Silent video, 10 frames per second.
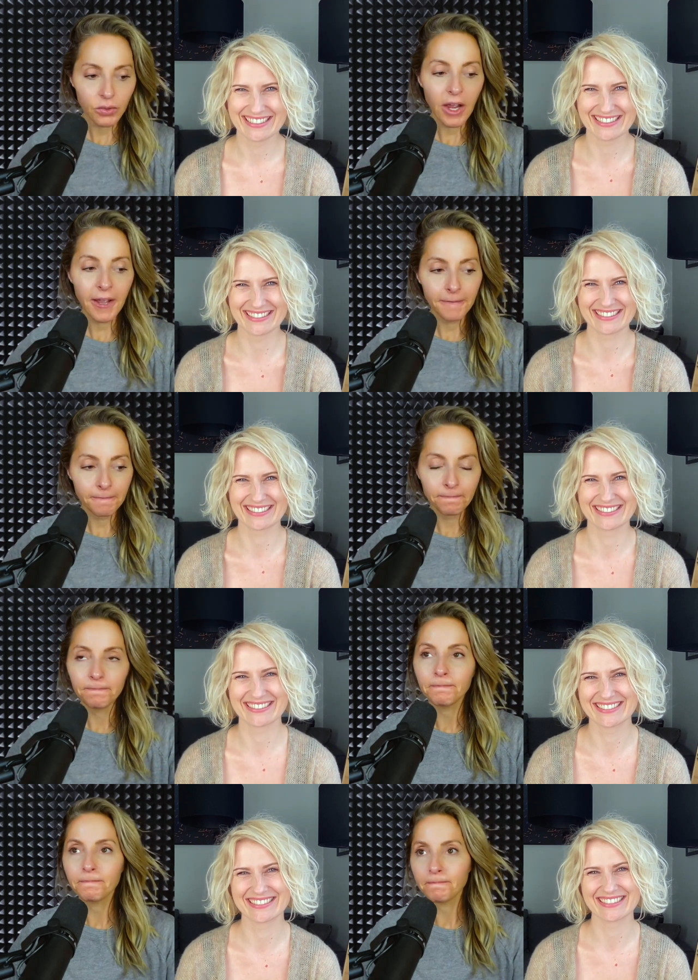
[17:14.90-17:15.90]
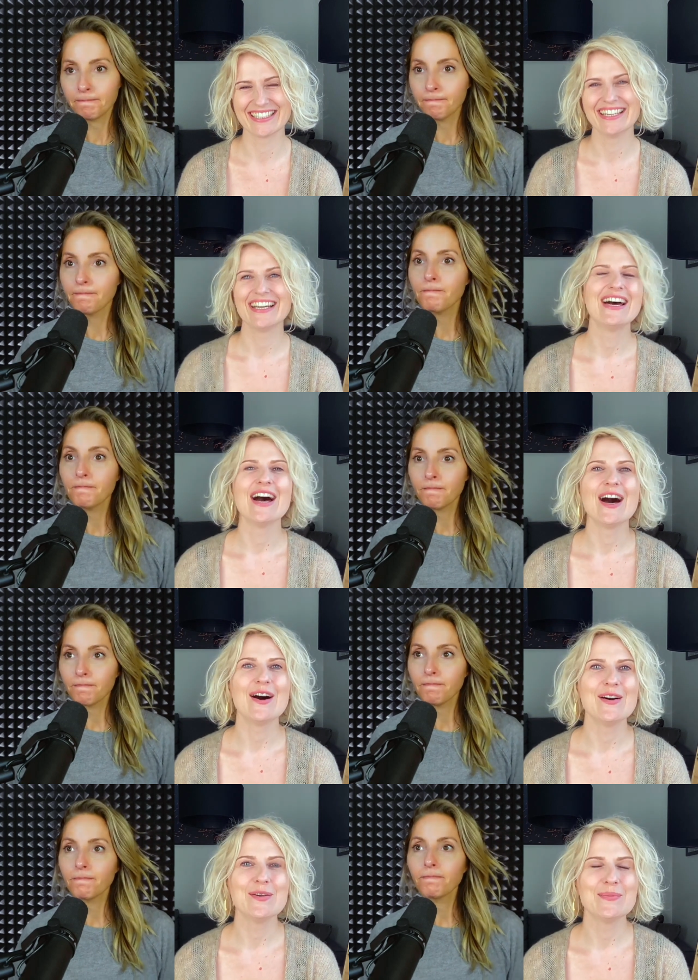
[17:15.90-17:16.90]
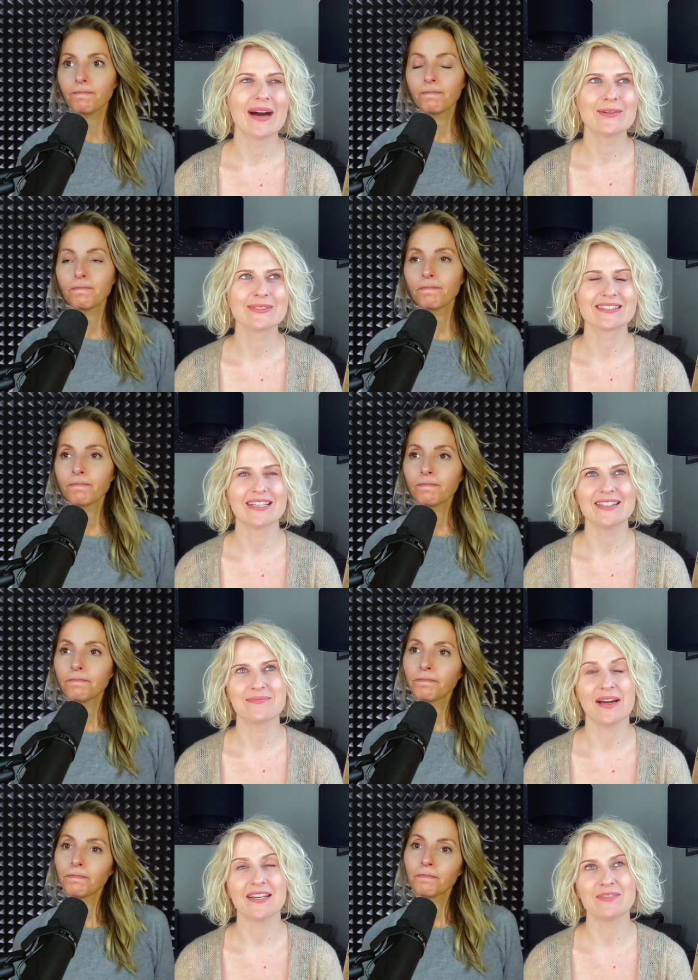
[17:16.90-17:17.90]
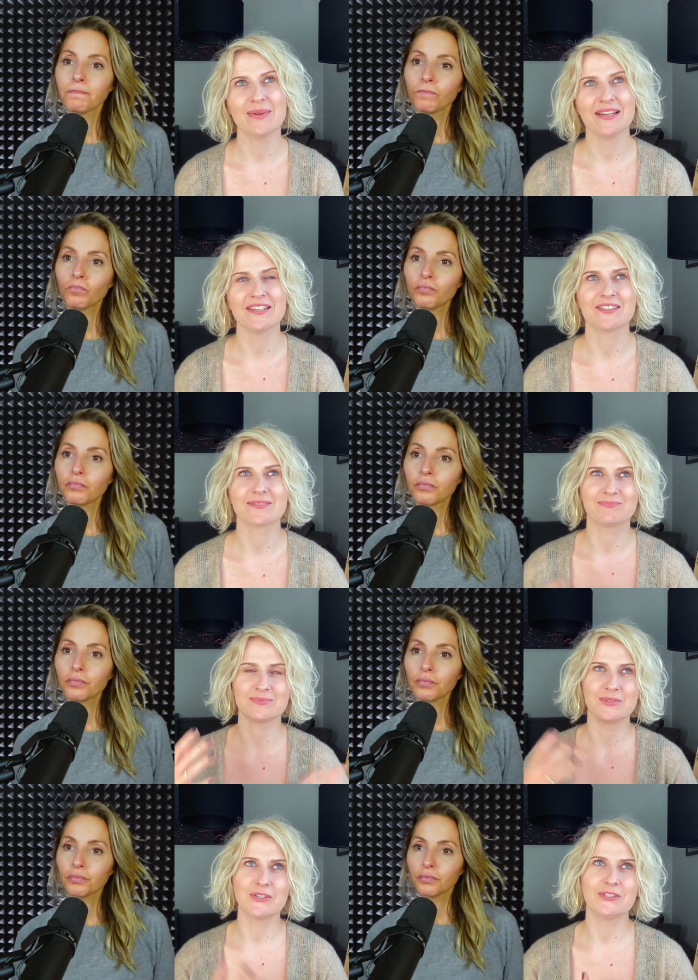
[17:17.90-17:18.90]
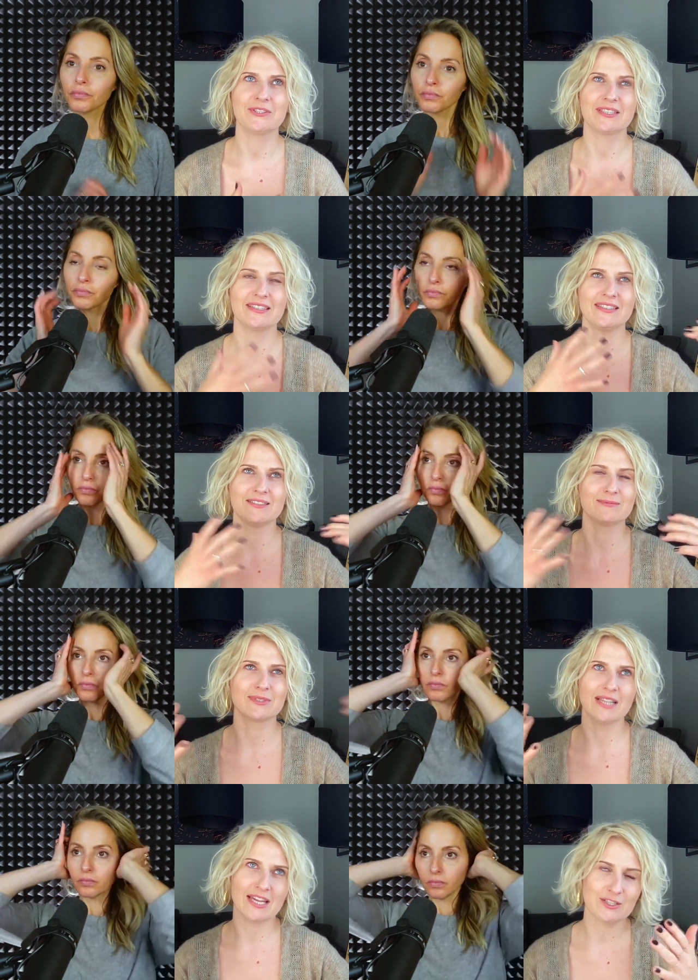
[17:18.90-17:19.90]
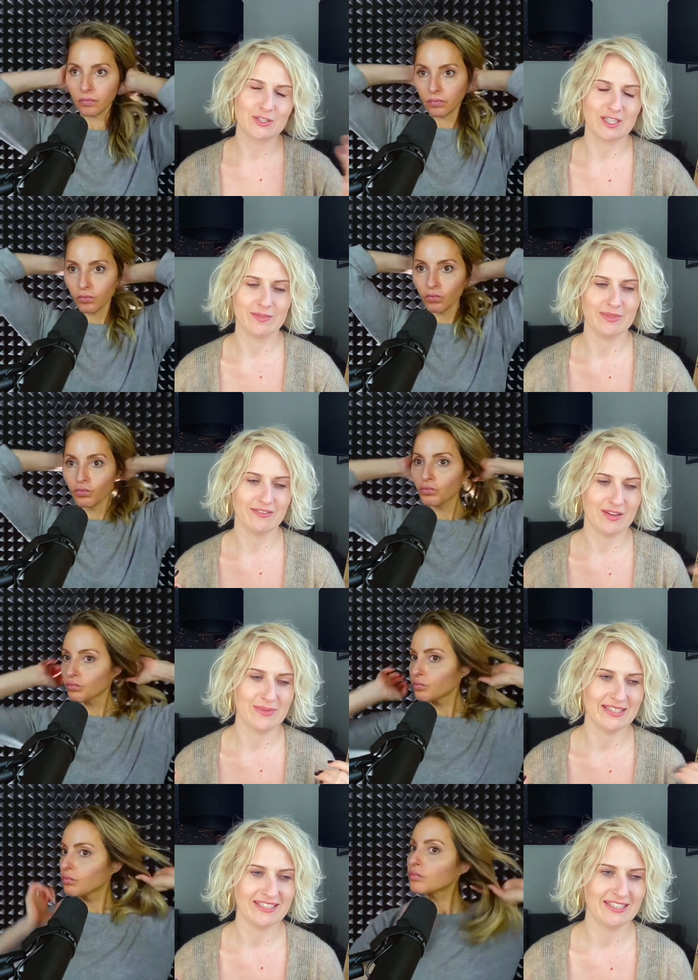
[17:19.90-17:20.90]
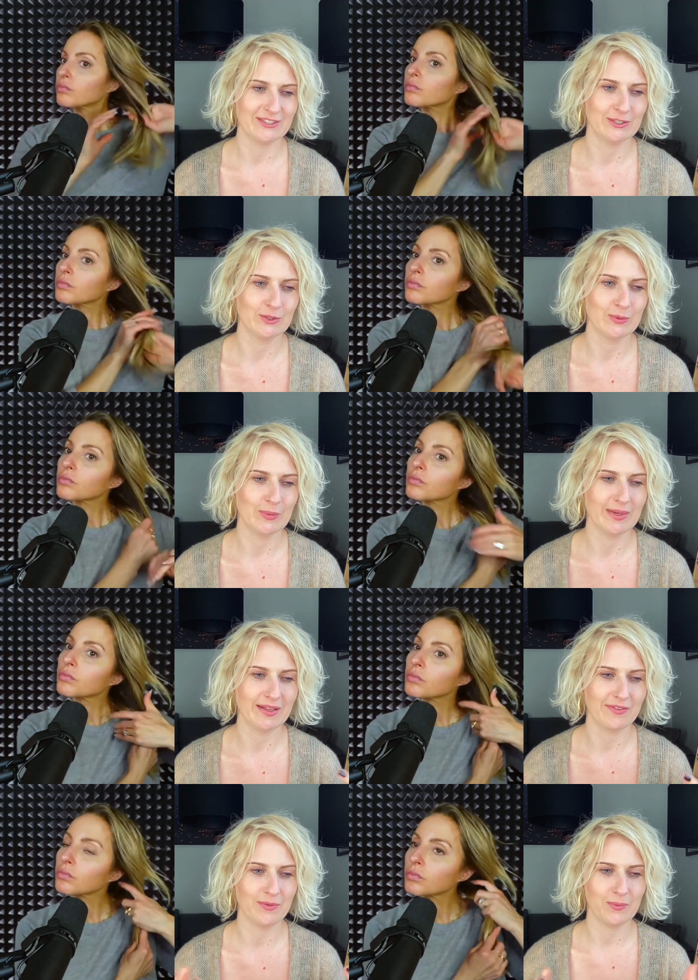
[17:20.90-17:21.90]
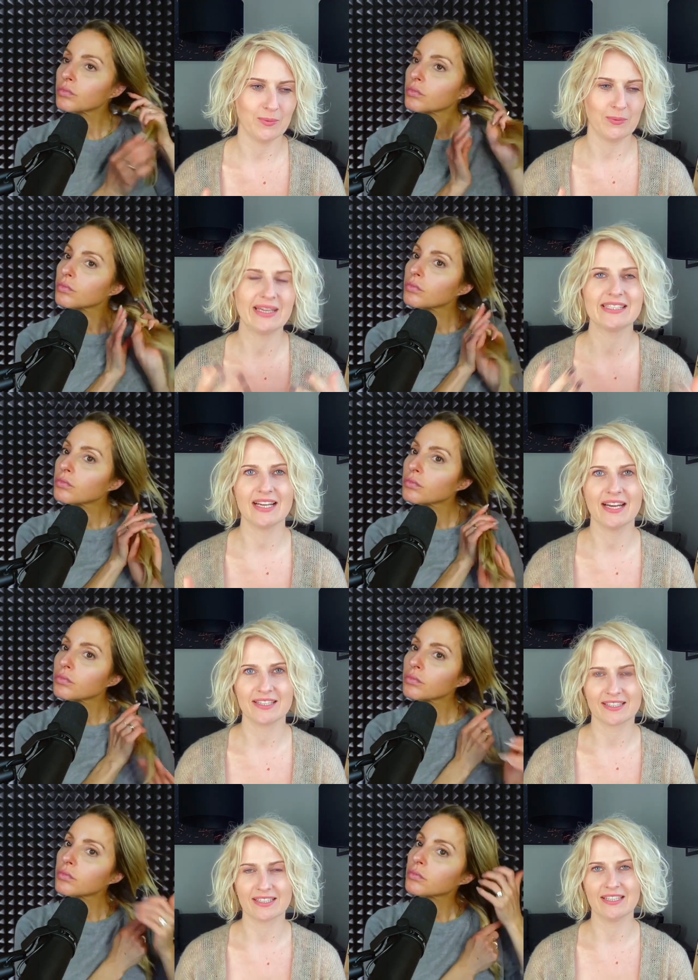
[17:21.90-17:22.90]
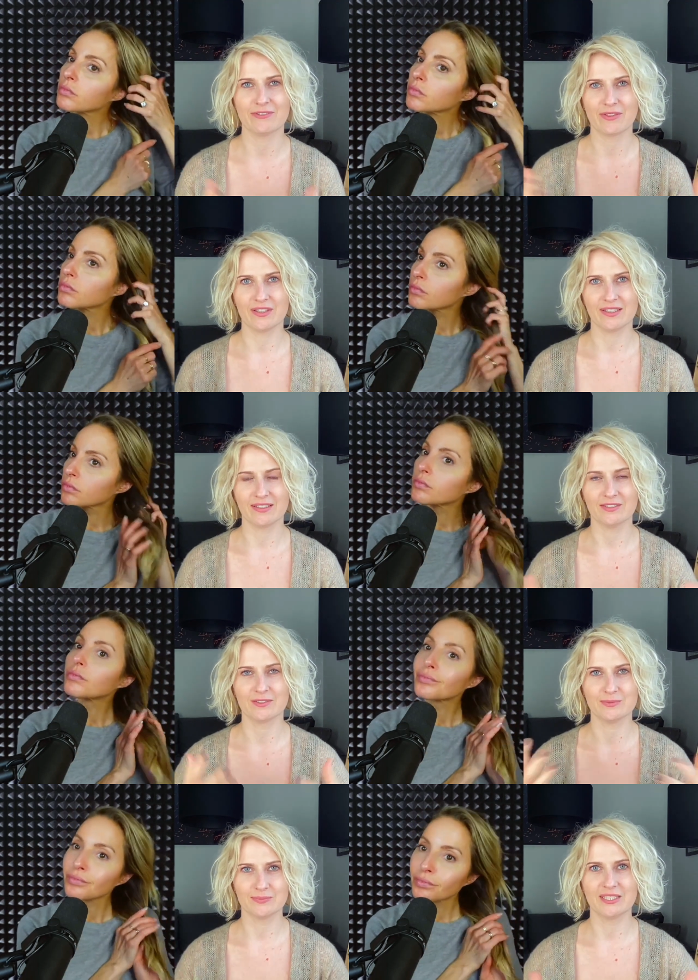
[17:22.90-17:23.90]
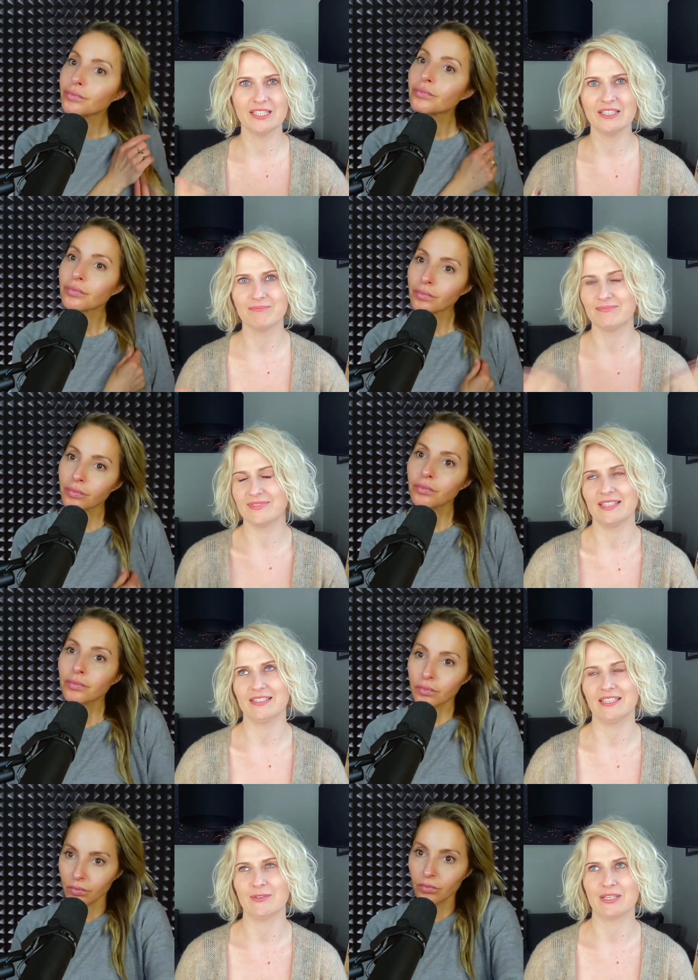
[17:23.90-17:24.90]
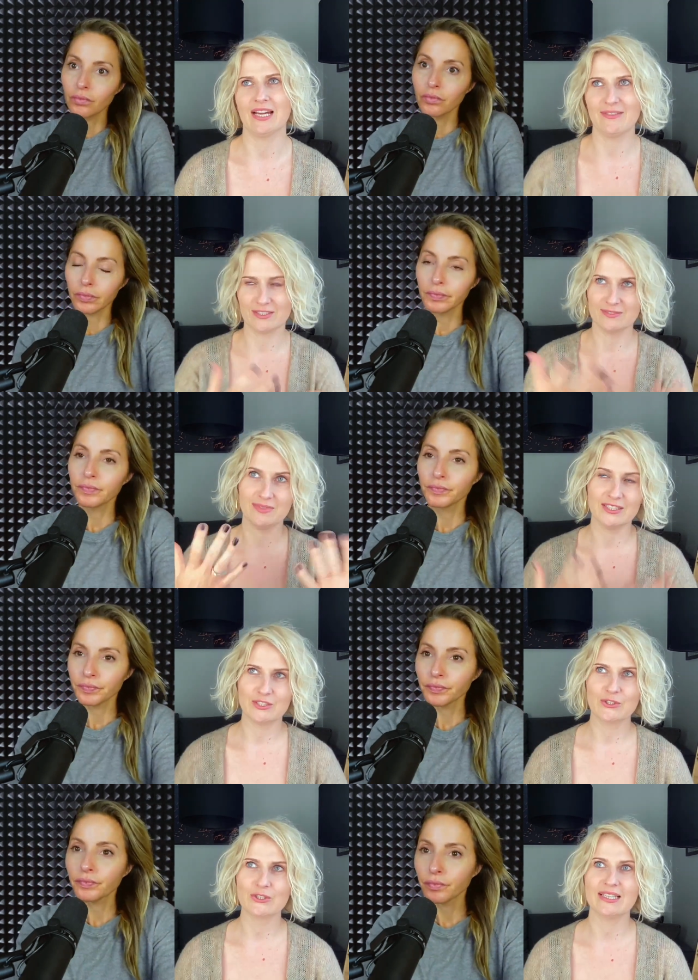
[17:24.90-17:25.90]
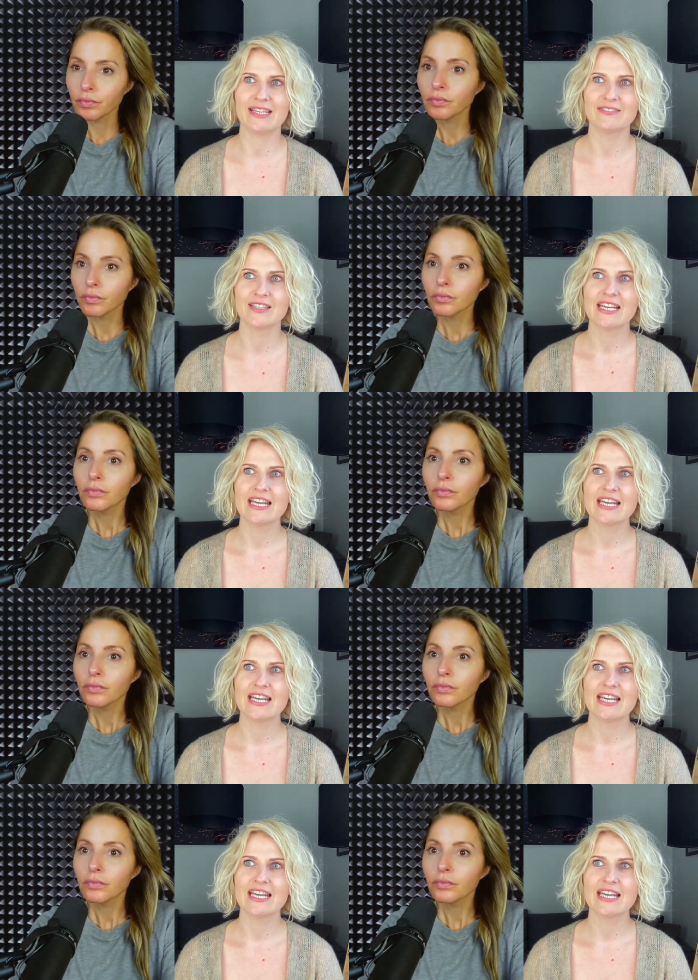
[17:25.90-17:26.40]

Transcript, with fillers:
Speaker 1: right? Um, I was I, I admire your relationship, if I may say so, with Wayne Dyer and everything you know he did in our lives and, and in your life.